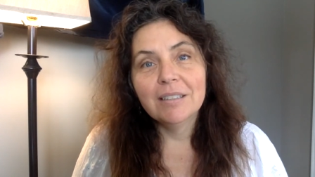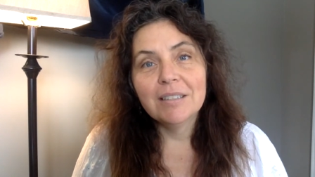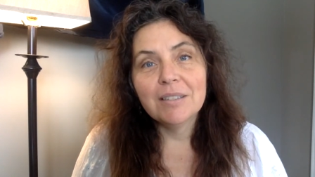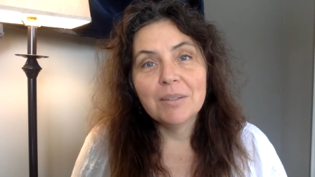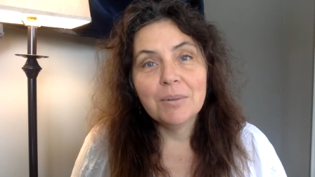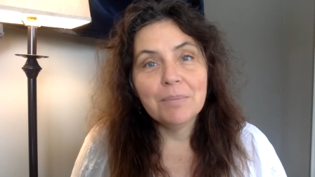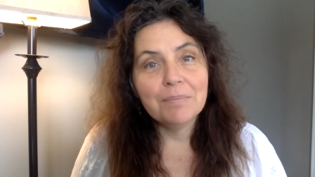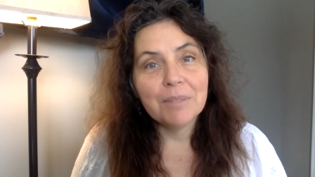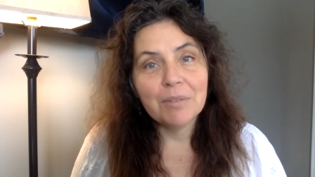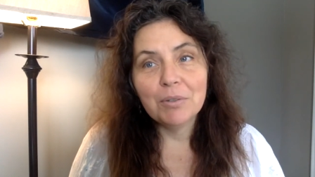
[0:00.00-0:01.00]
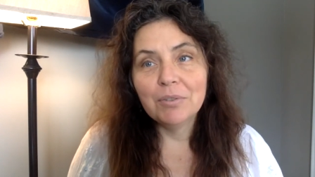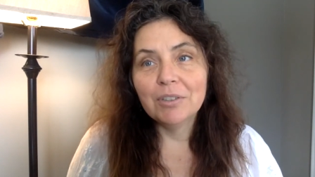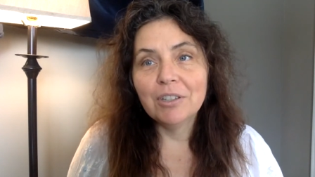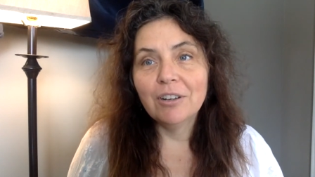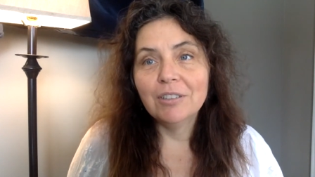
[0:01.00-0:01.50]
So, if you feel
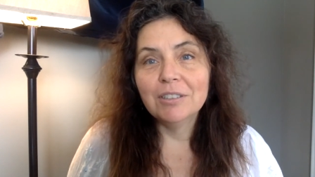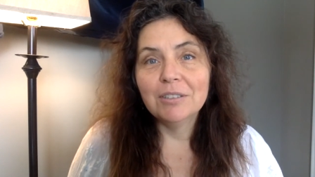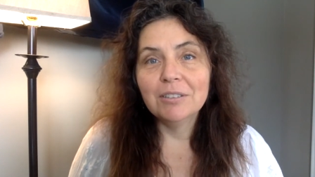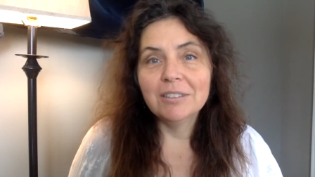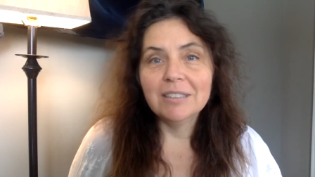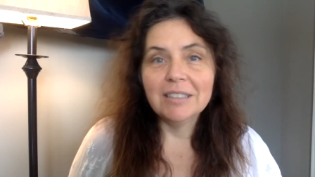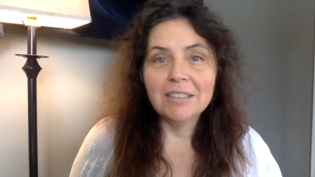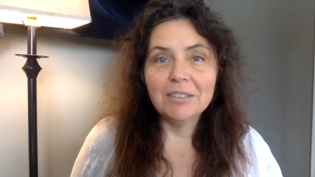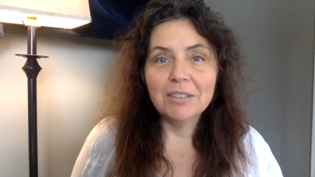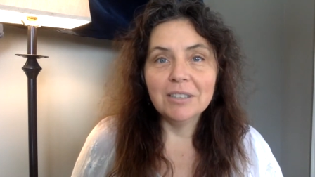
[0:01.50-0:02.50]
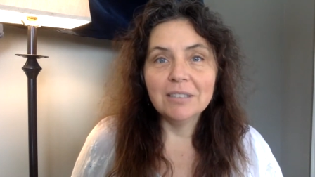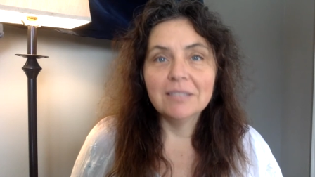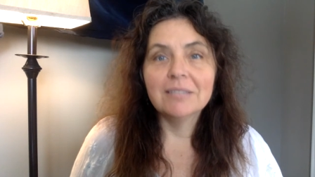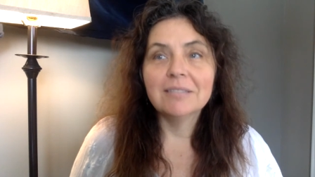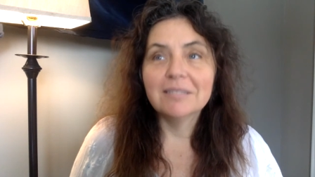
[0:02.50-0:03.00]
called to Kundalini Yoga,
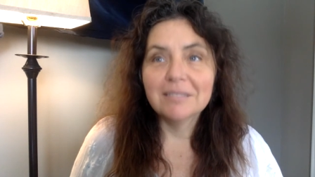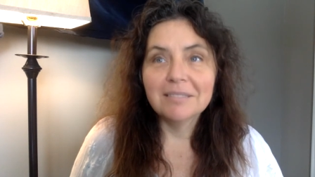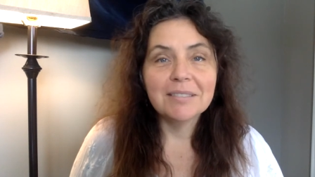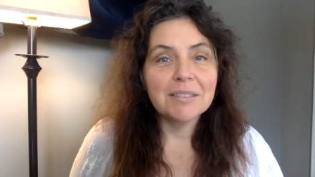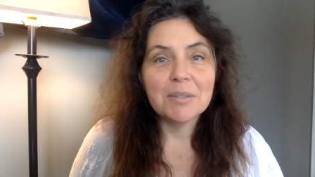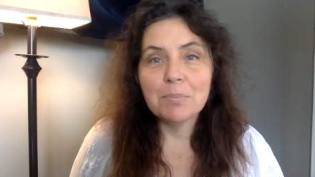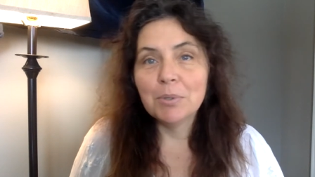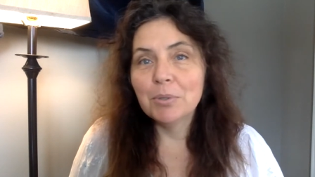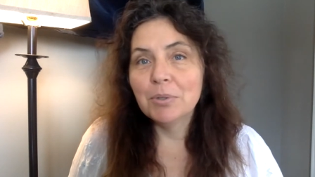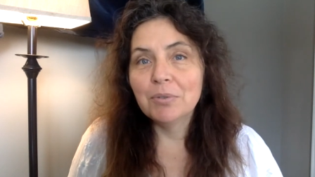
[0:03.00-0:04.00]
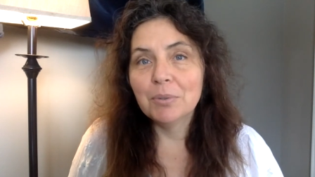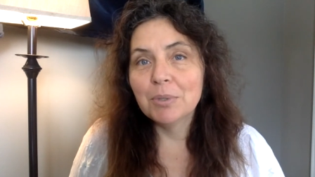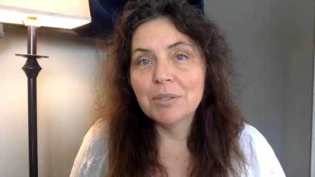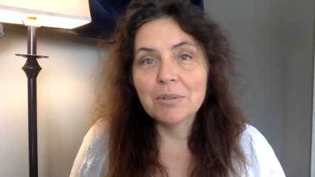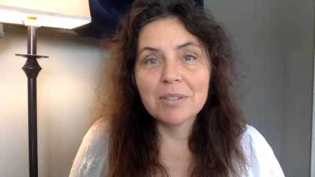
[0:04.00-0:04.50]
there's beautiful
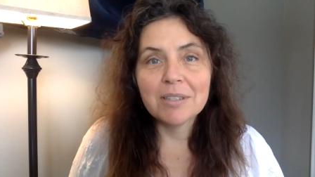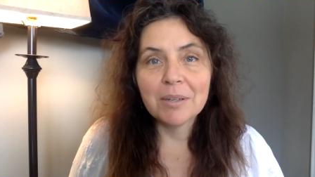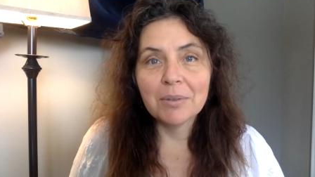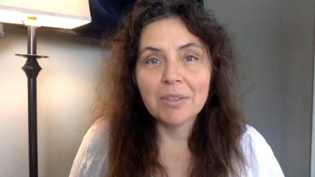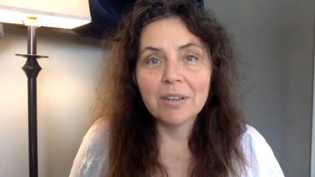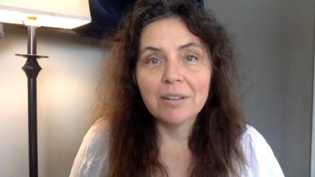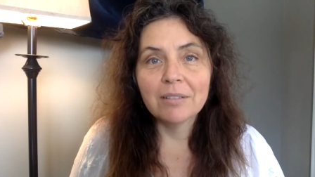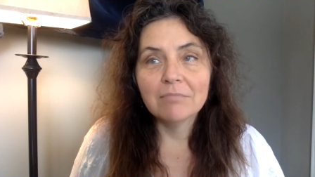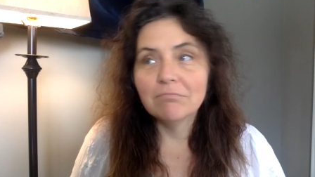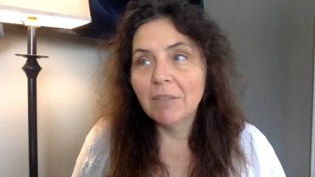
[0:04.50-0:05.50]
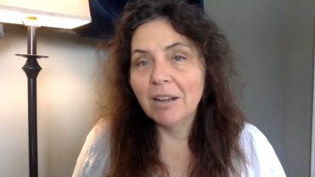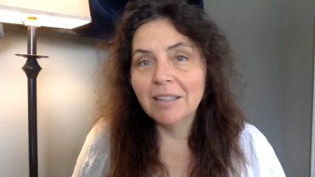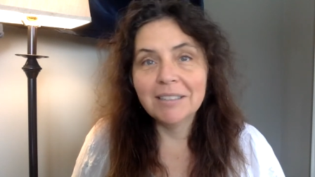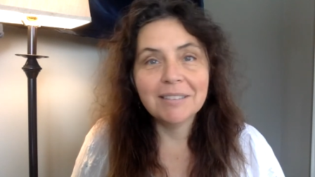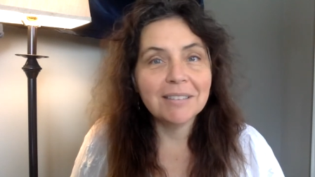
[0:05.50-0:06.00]
resources out there
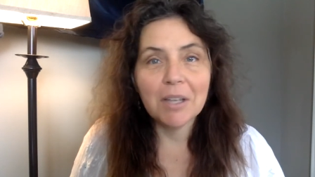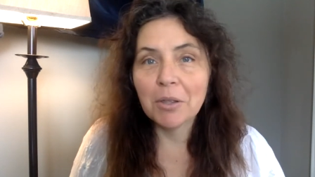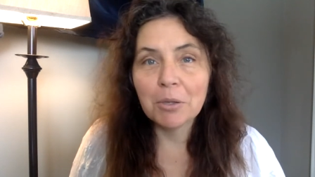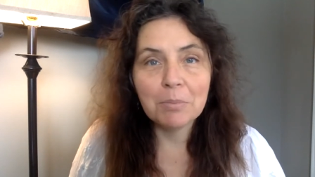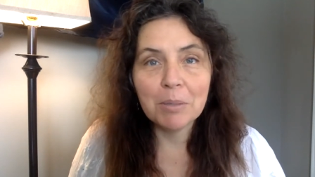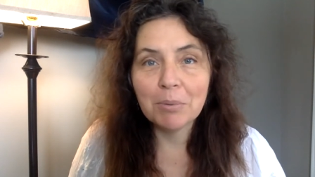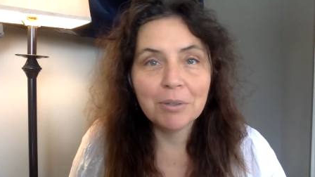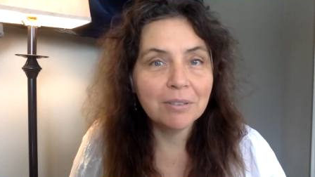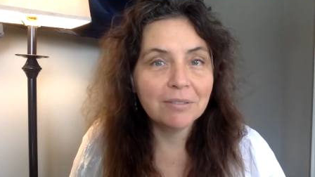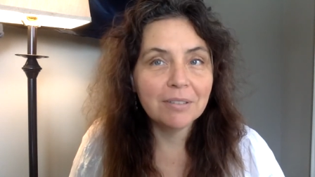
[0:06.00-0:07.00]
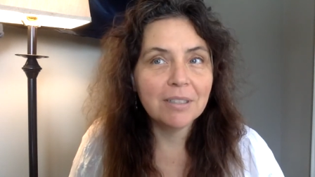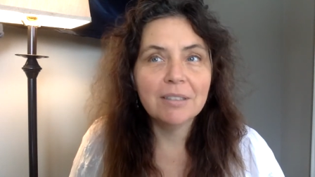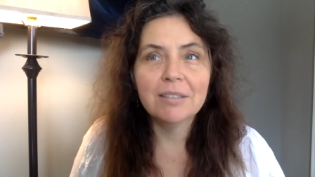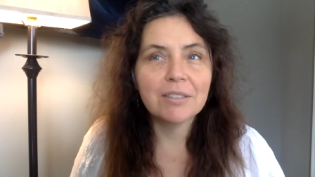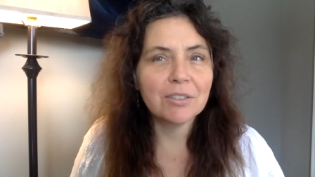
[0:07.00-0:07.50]
mine, other people.
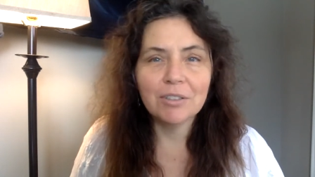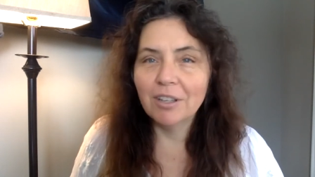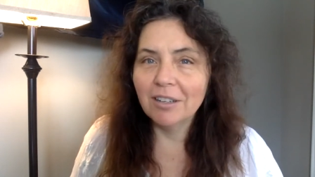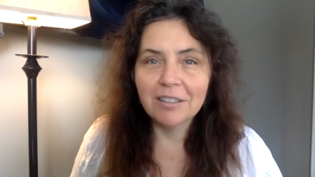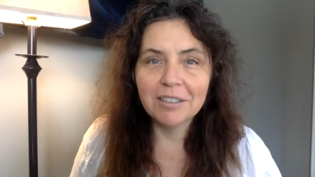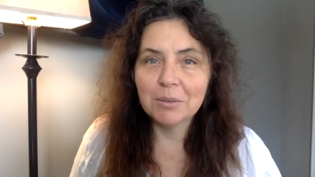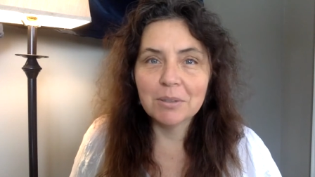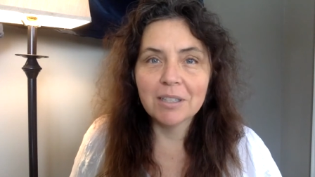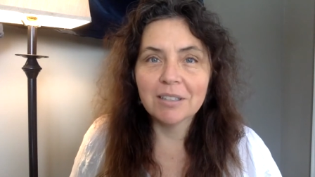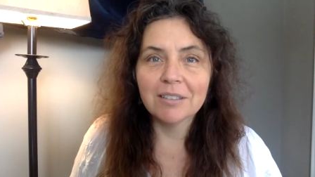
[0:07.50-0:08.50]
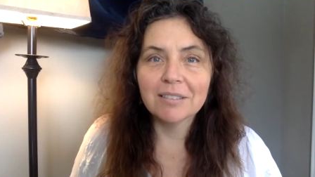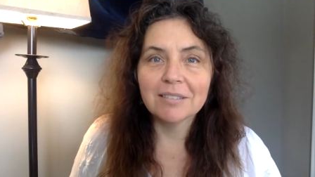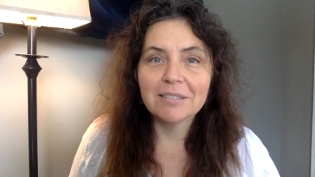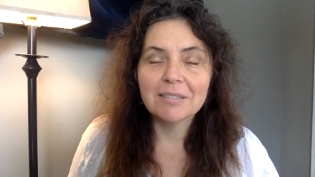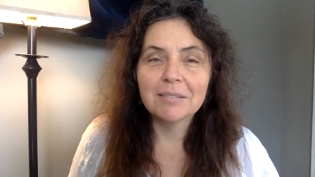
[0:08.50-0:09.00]
There's a lot out there.
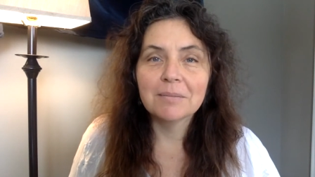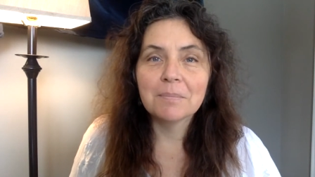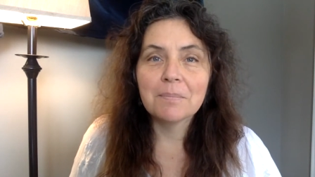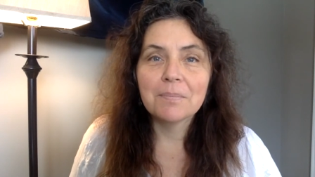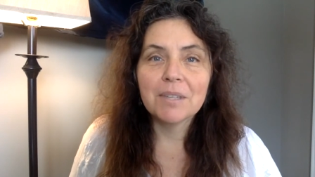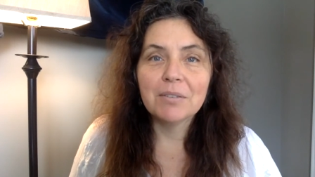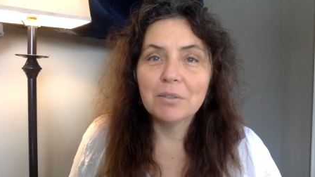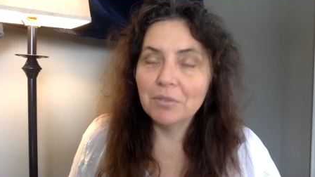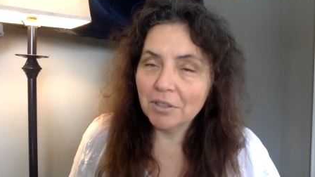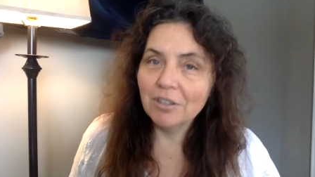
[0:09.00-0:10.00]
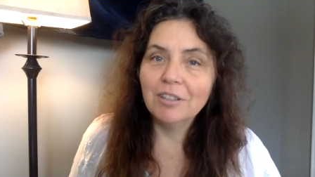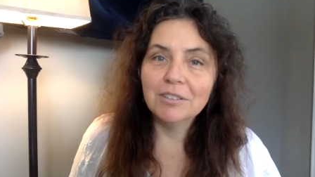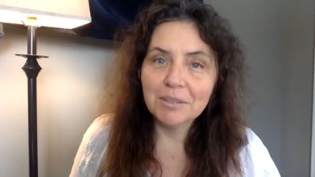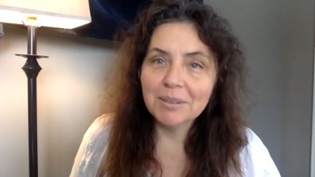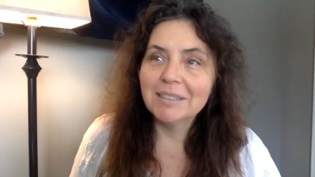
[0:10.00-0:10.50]
If you feel called
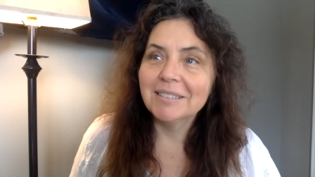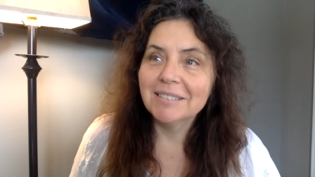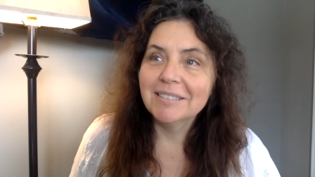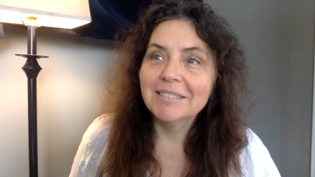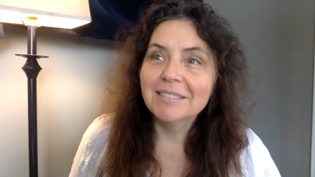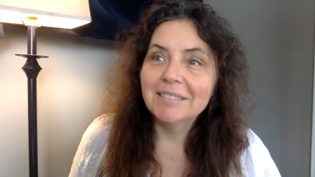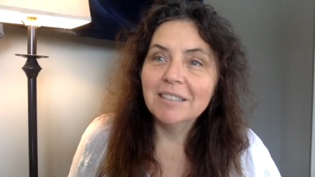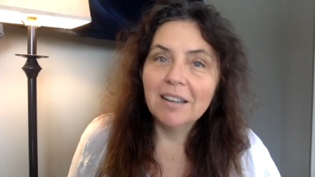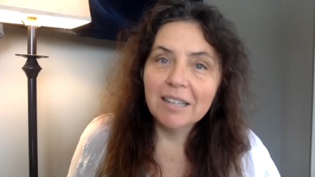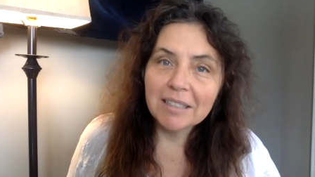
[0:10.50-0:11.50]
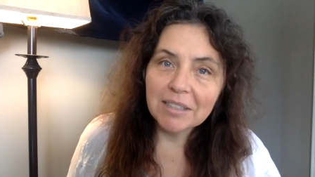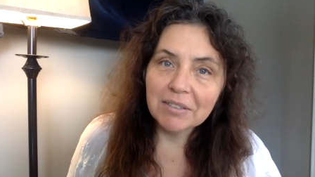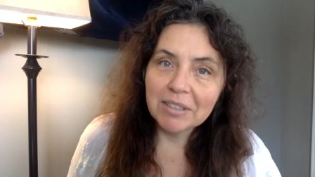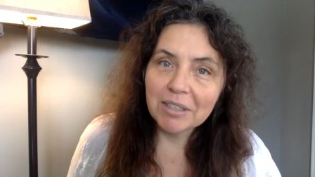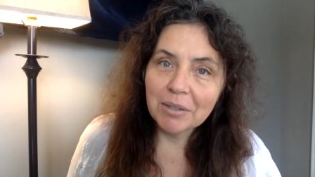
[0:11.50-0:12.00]
to it, I'd give
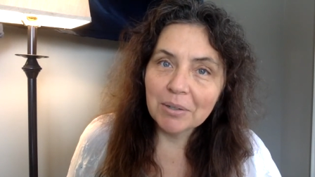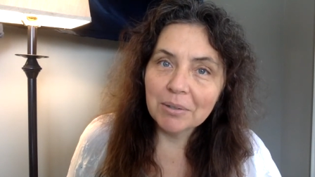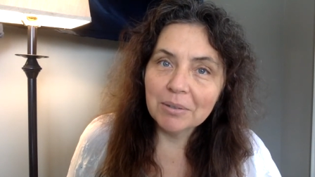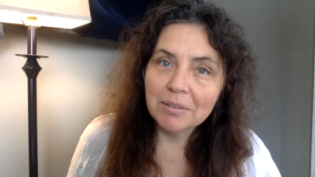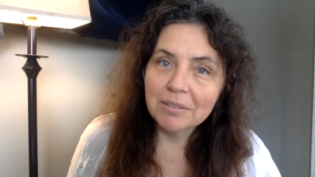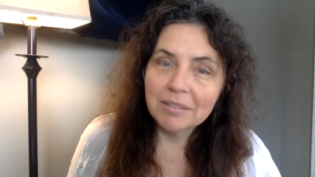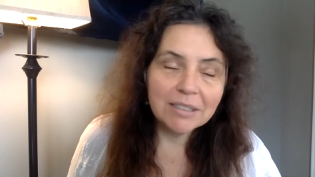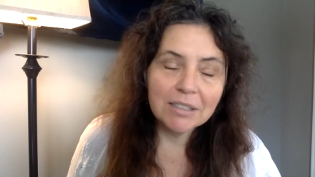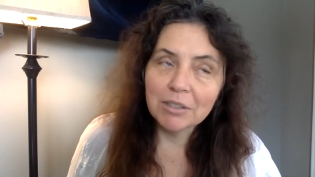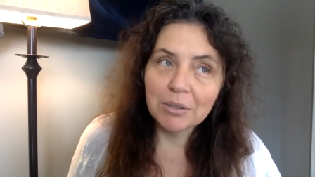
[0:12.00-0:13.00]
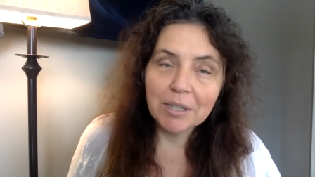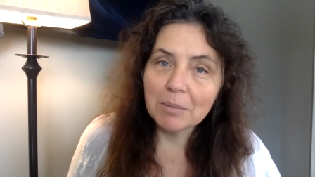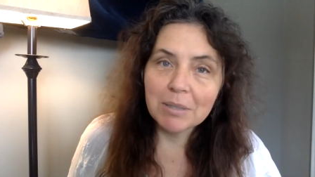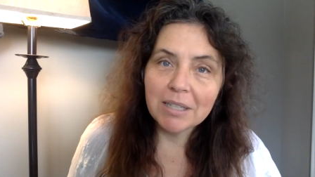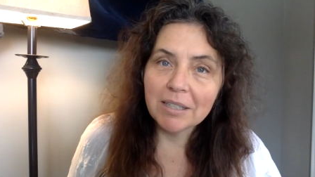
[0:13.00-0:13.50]
it a go. It's
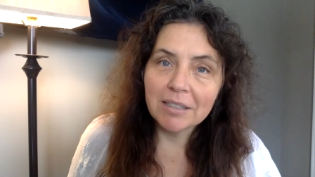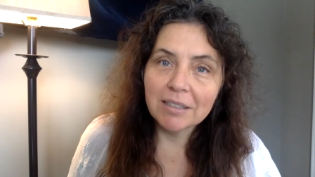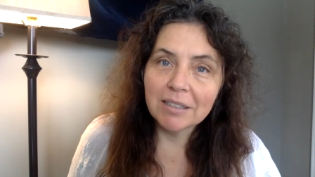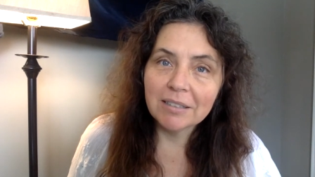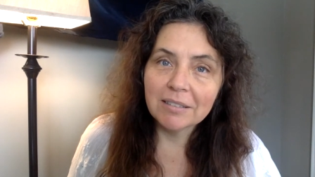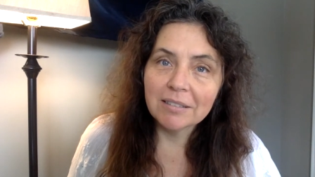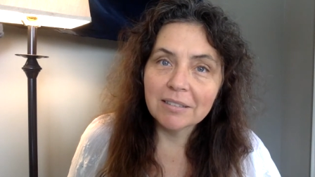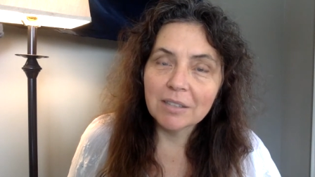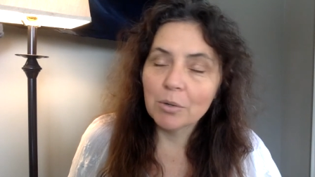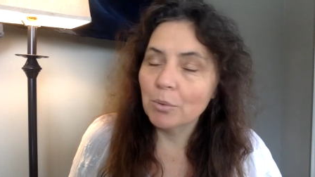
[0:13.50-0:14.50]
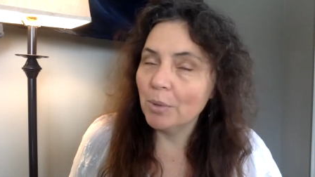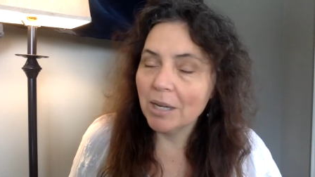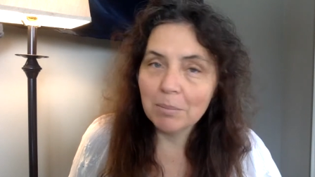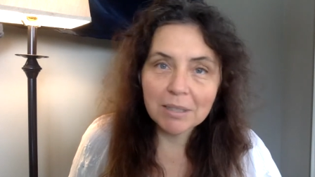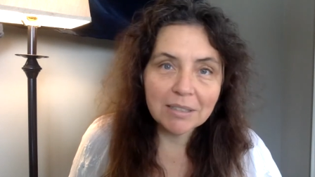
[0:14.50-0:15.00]
incredibly healing,
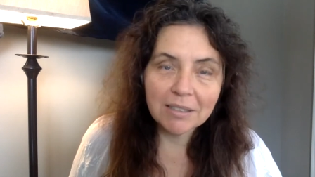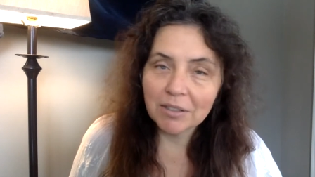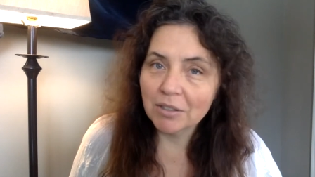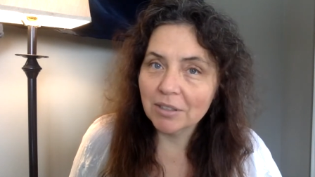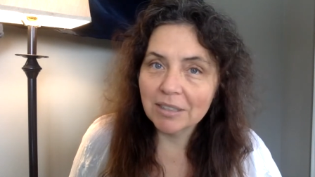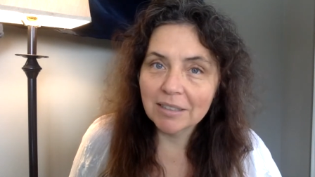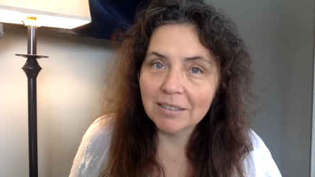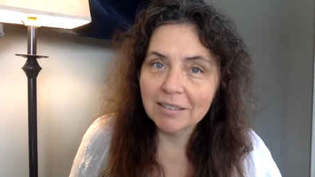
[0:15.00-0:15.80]
incredibly centering.